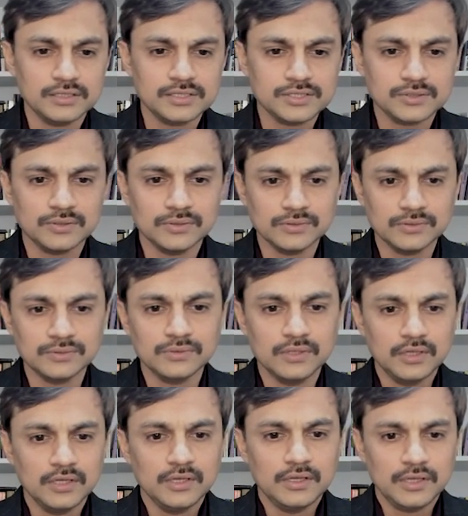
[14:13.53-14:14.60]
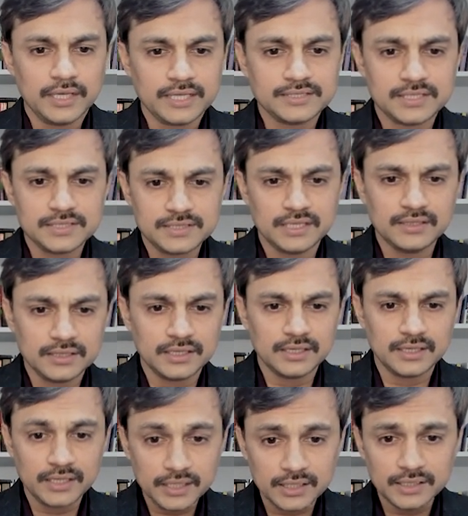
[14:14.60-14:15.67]
So assessing
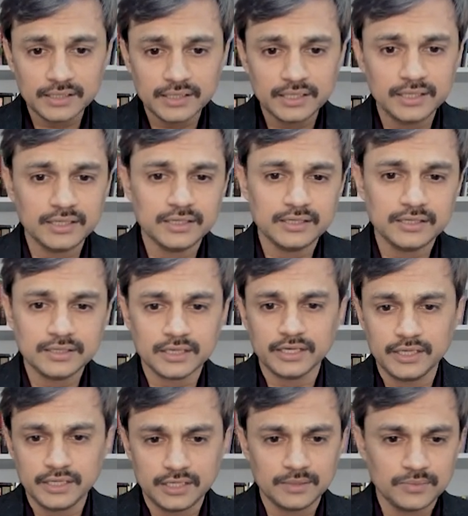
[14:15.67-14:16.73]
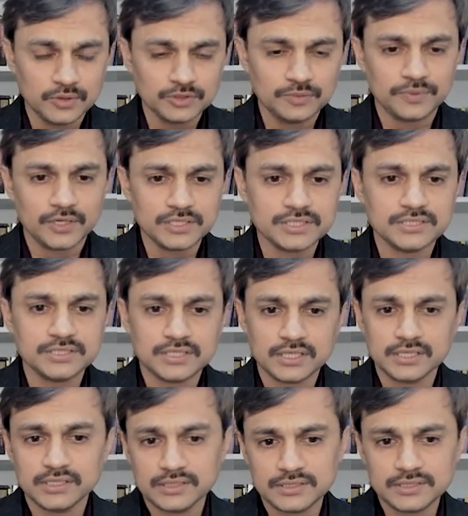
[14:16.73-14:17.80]
the real need, creating both
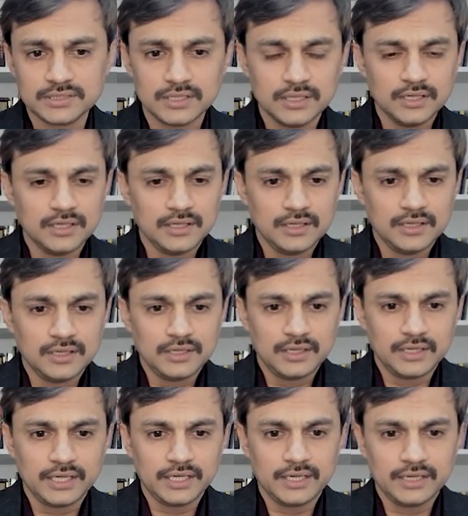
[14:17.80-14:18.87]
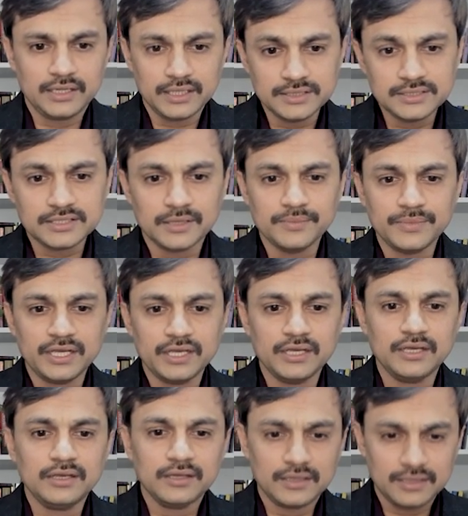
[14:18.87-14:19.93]
processes. And in
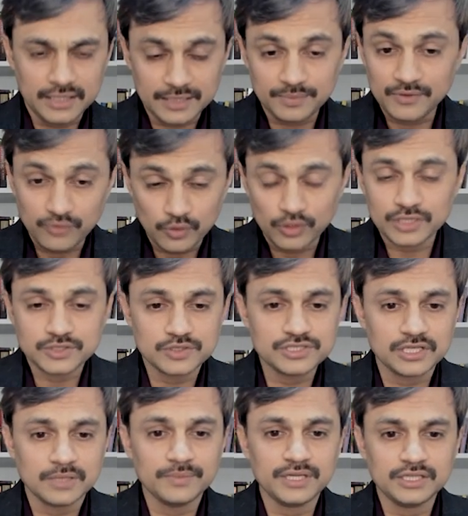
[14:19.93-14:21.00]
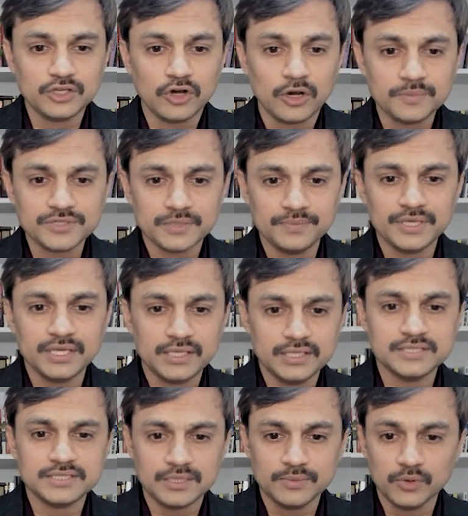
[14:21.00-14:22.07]
summary, let me focus on summary. The option B
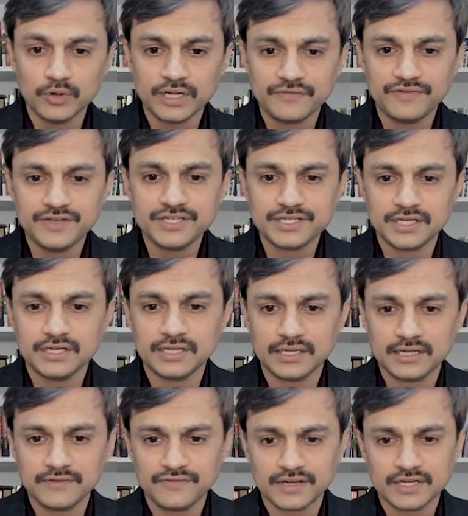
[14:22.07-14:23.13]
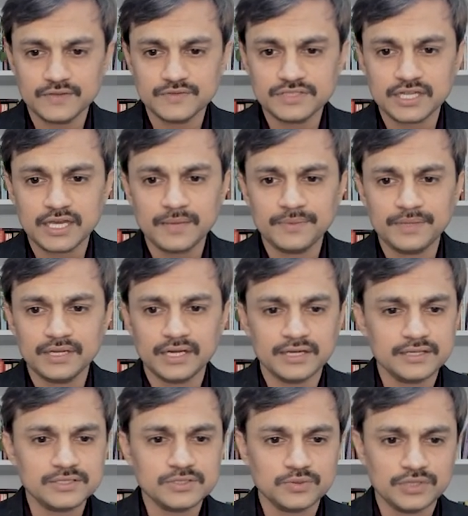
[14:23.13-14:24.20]
is the more efficient and effective step in
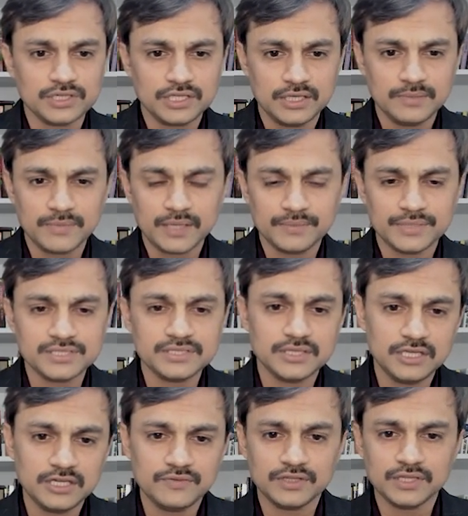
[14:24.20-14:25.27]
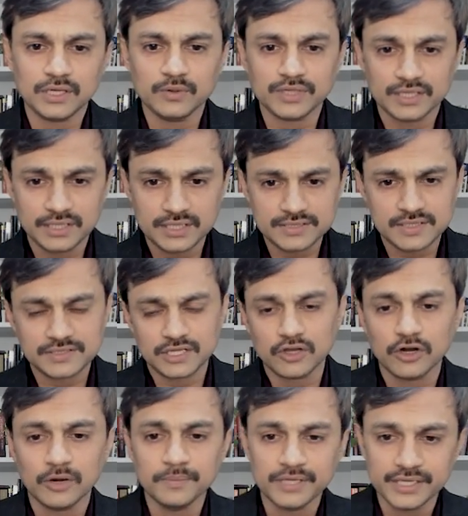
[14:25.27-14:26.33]
address to the team members' need without unnecessarily
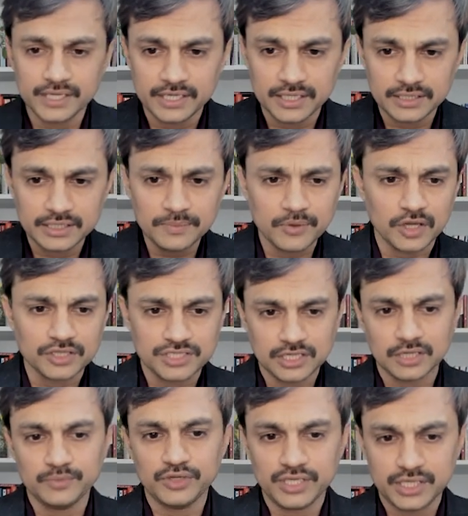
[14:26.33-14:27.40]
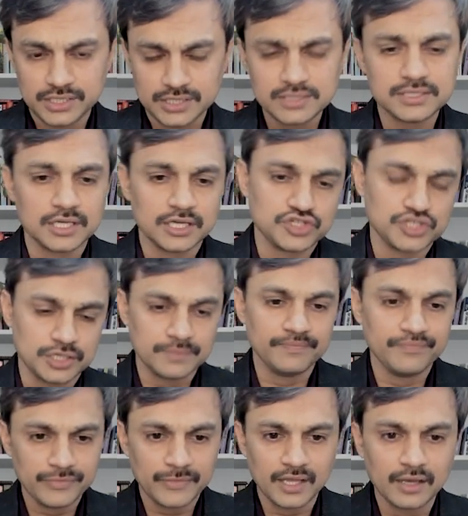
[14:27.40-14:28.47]
complicating the project communication structure.
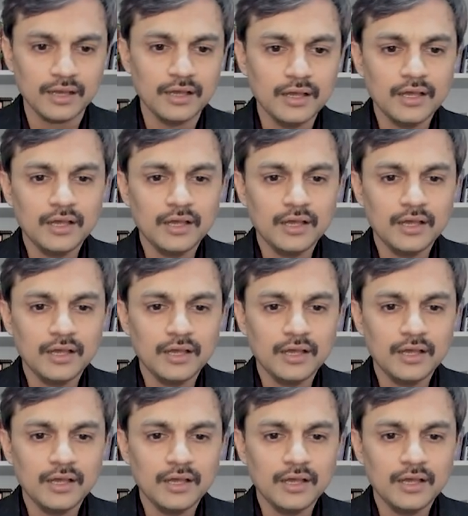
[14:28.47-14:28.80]
Yeah.